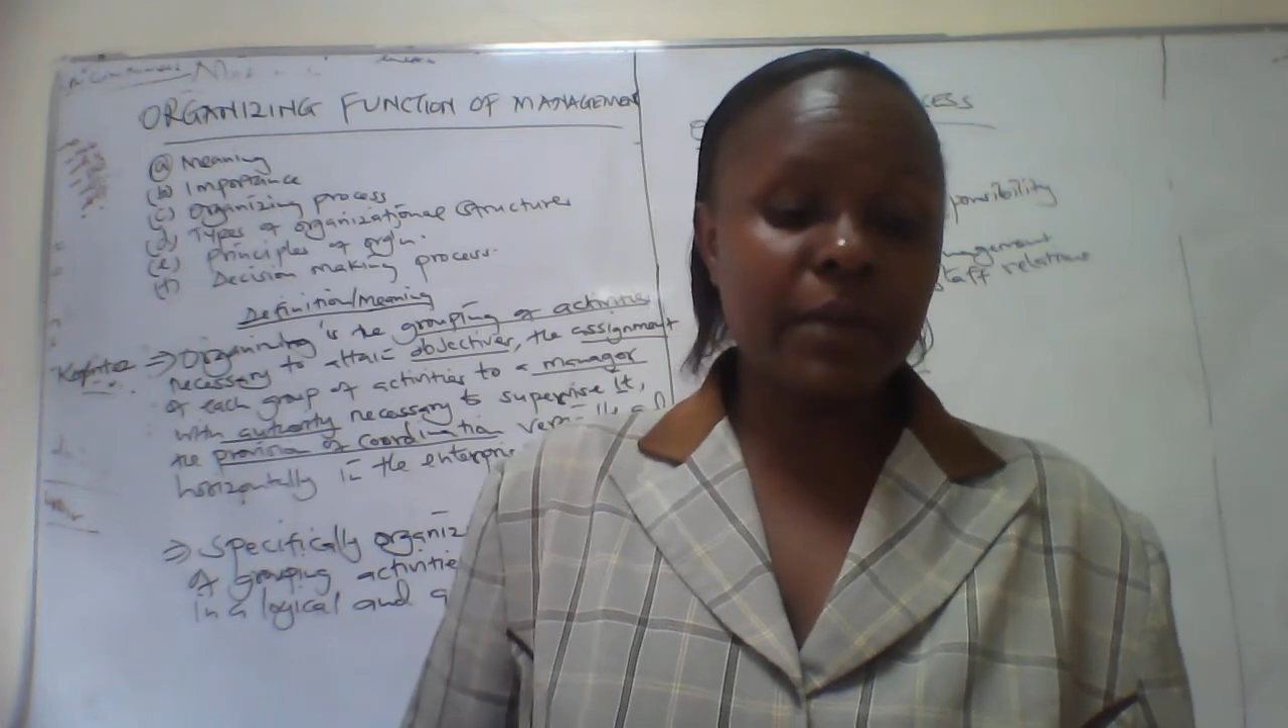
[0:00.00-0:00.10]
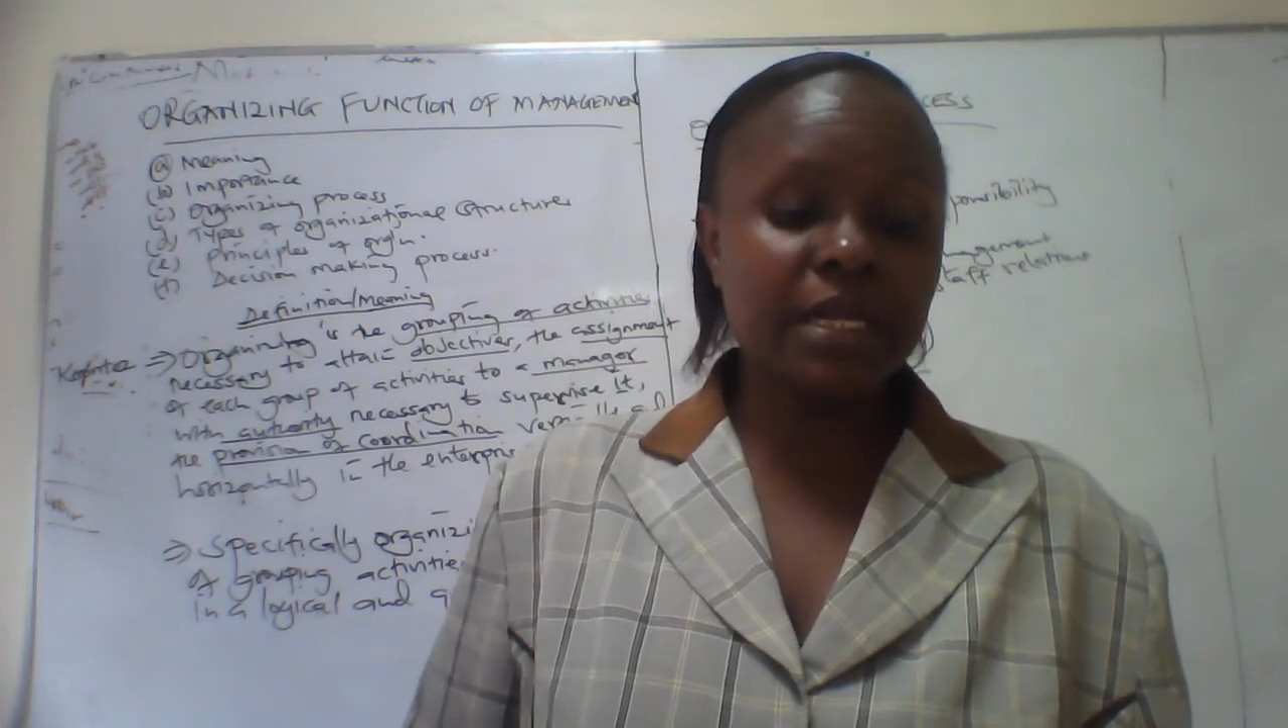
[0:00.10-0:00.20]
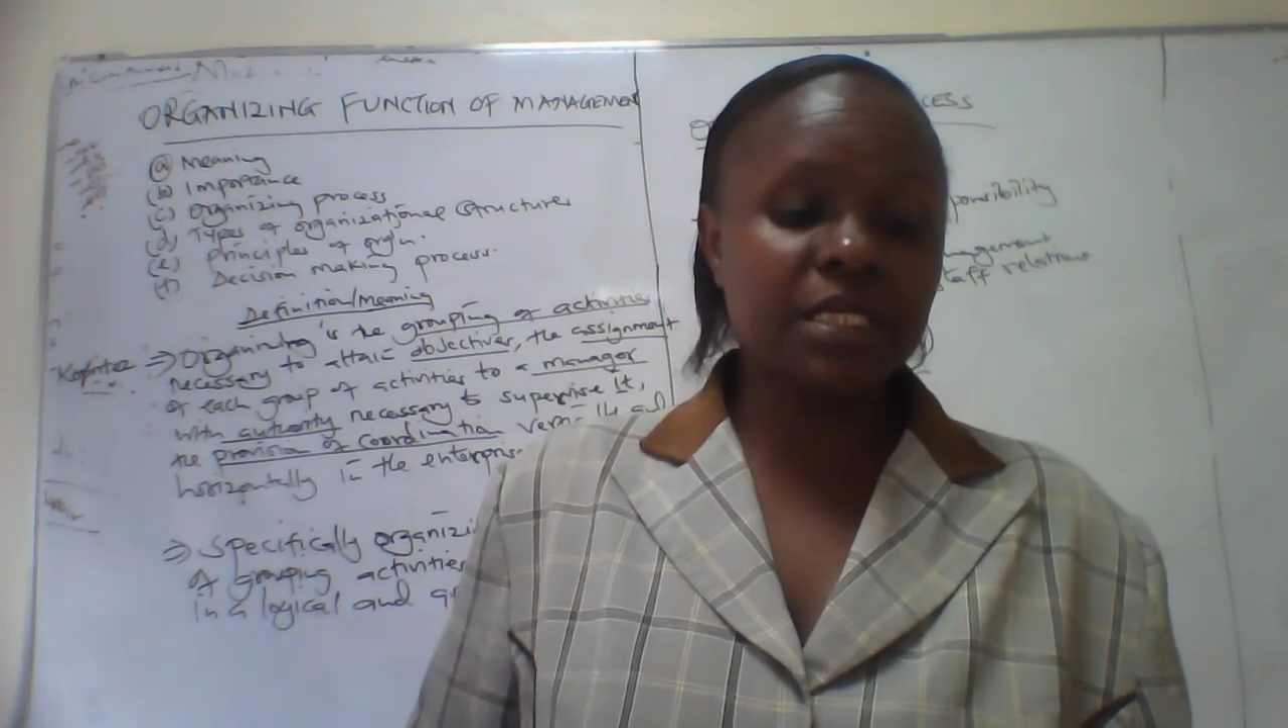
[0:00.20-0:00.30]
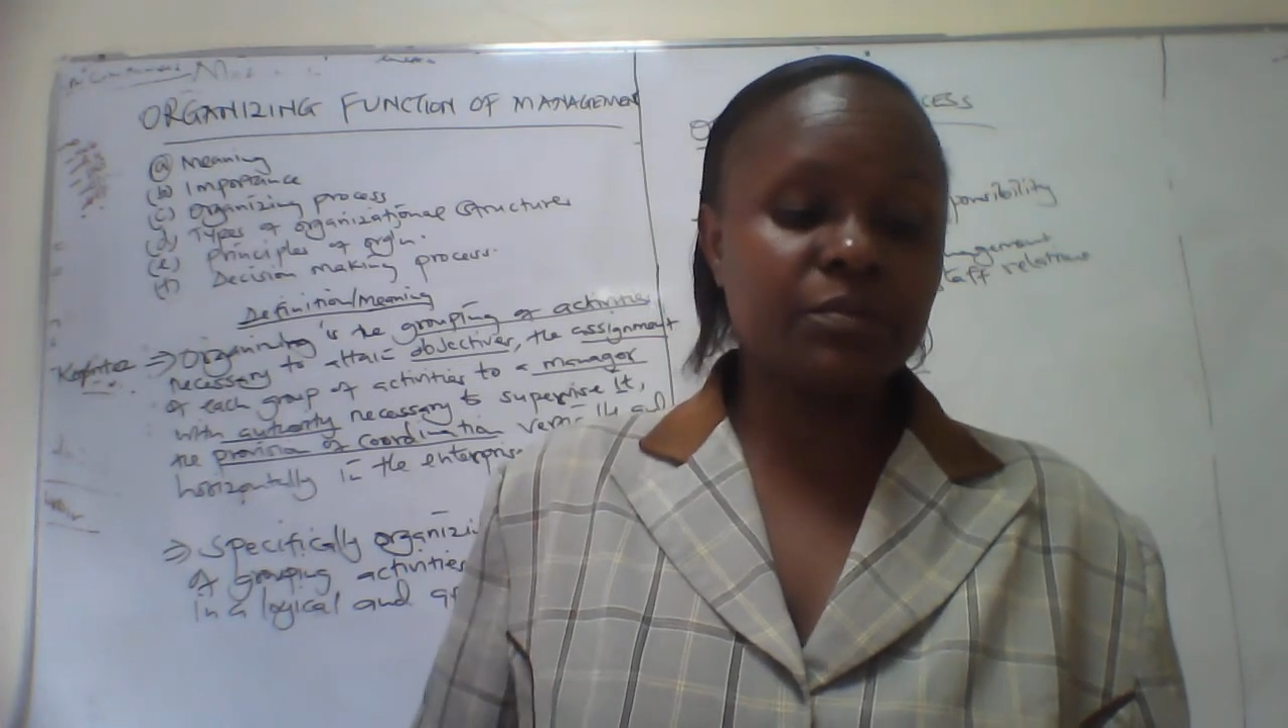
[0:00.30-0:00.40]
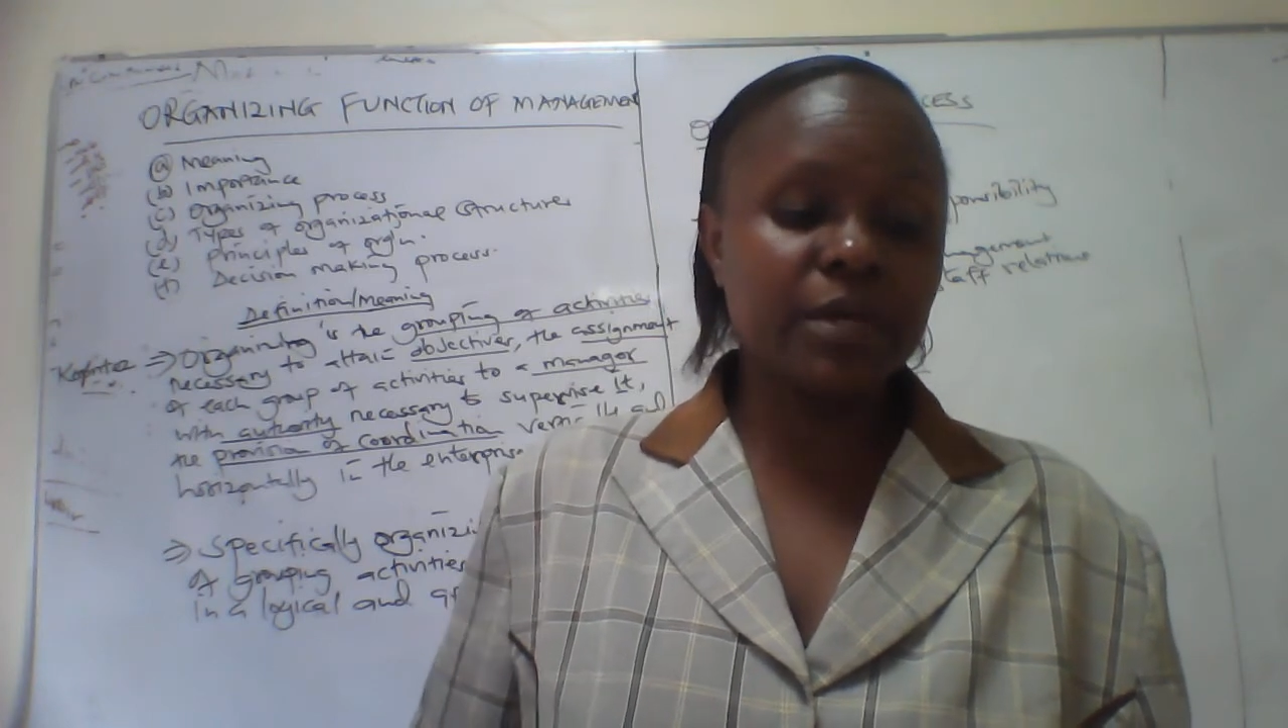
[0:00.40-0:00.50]

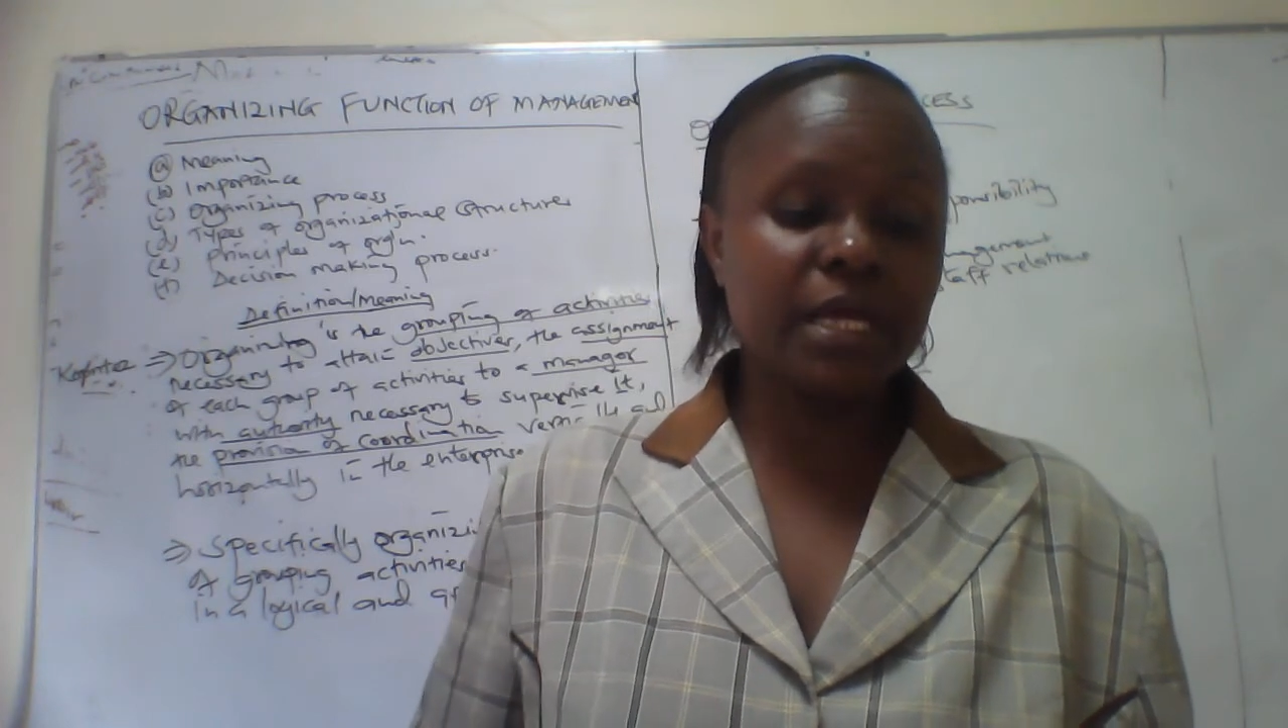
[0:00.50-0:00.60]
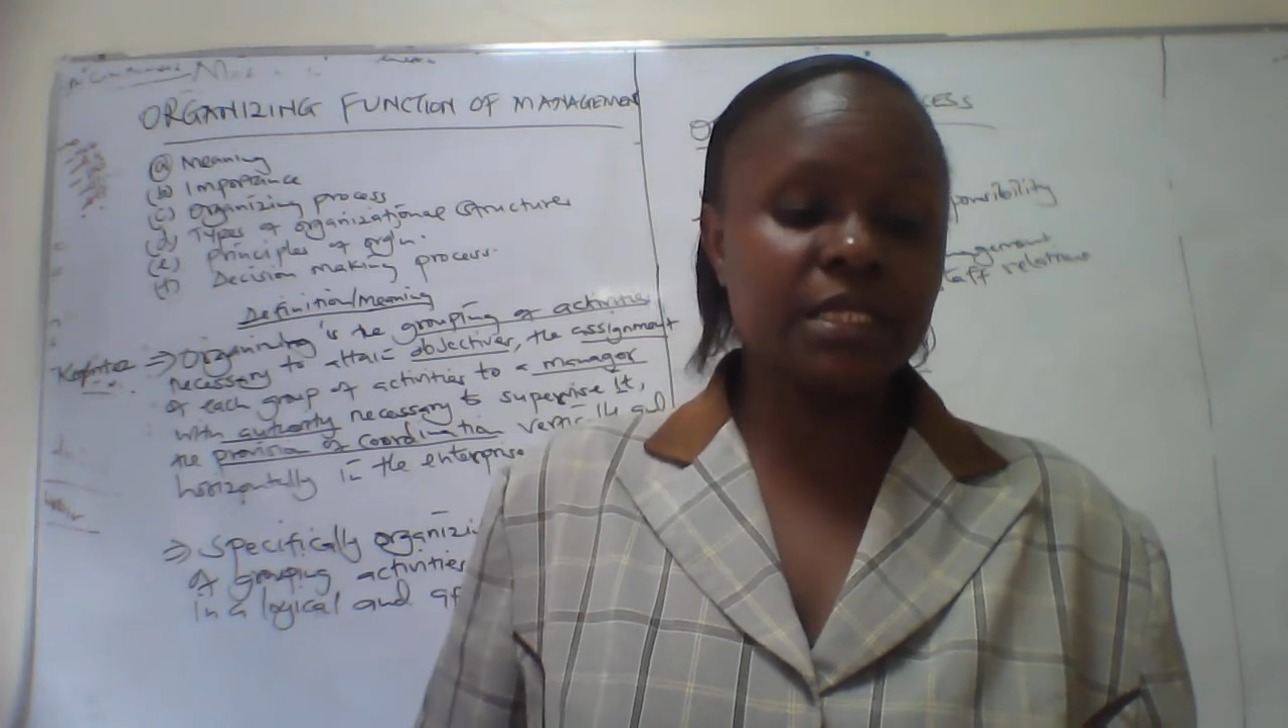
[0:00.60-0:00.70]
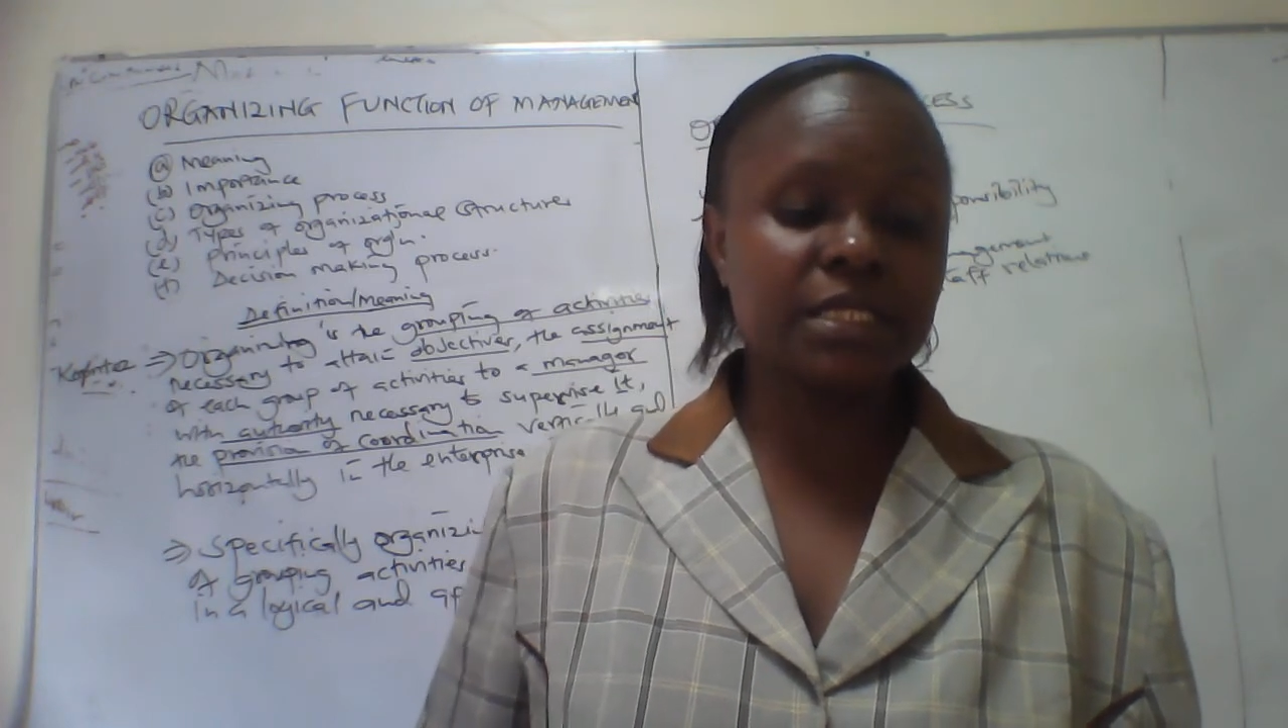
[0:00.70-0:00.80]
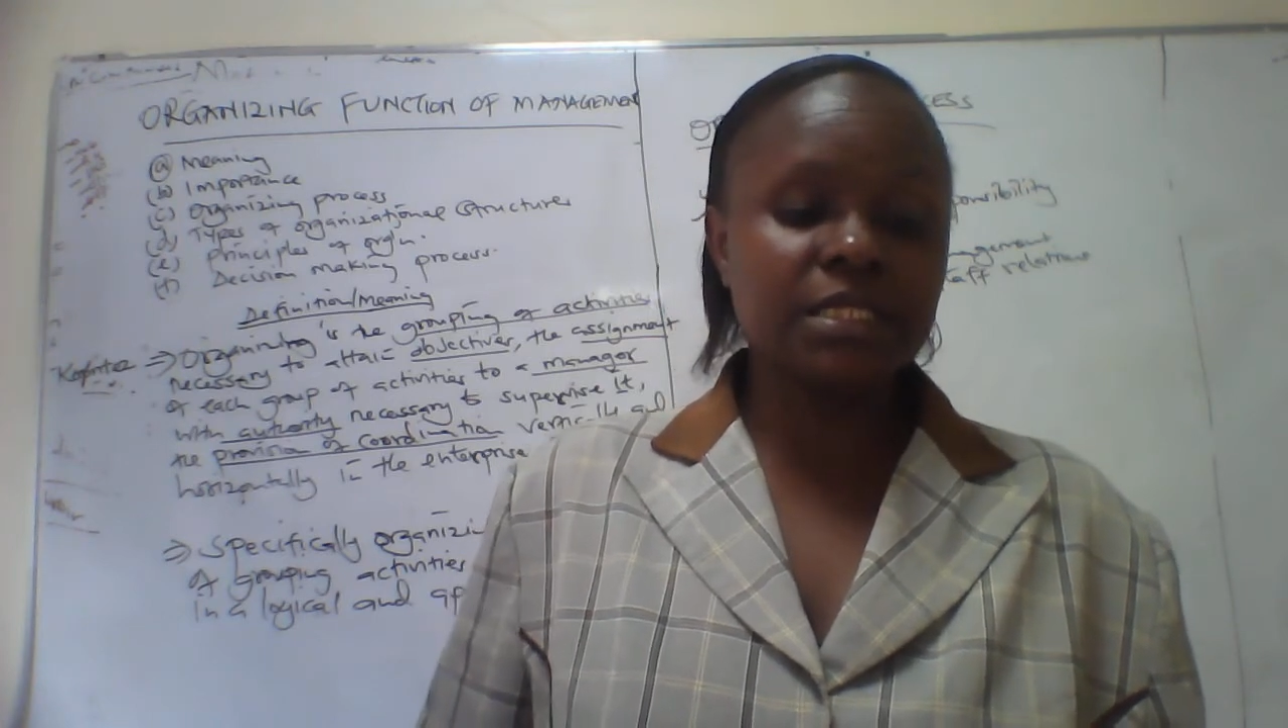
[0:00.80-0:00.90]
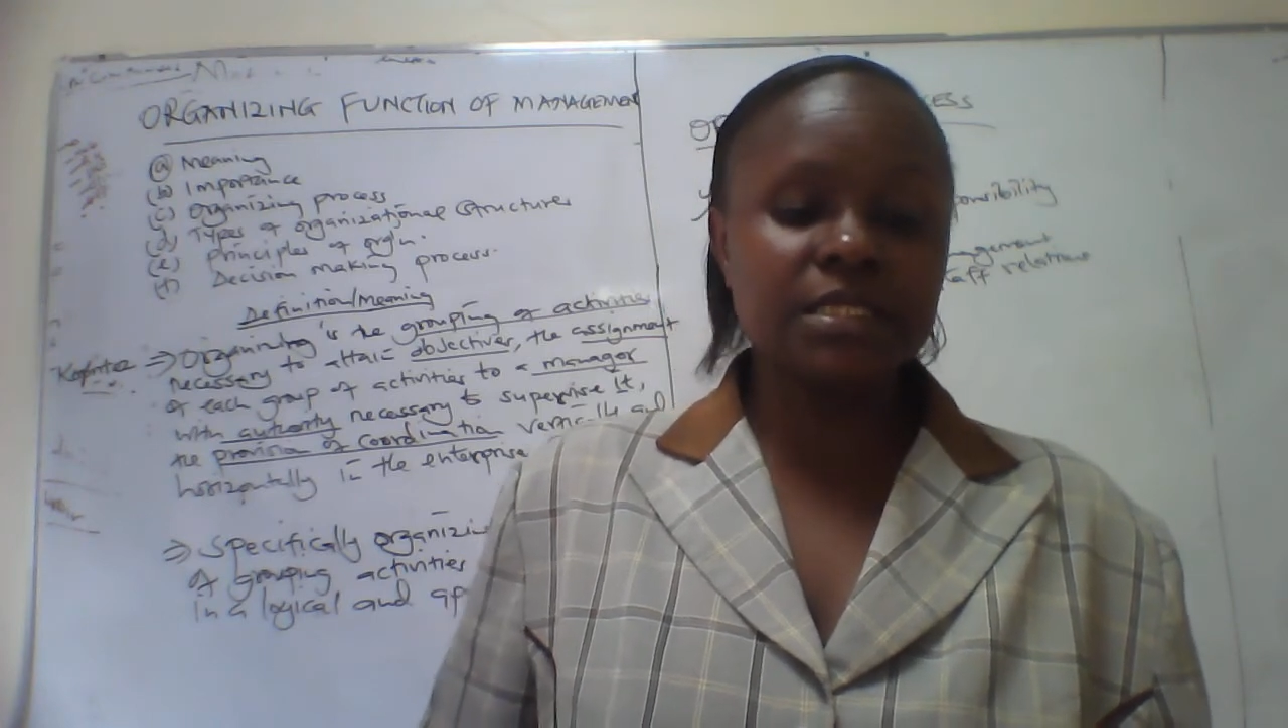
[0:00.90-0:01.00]
management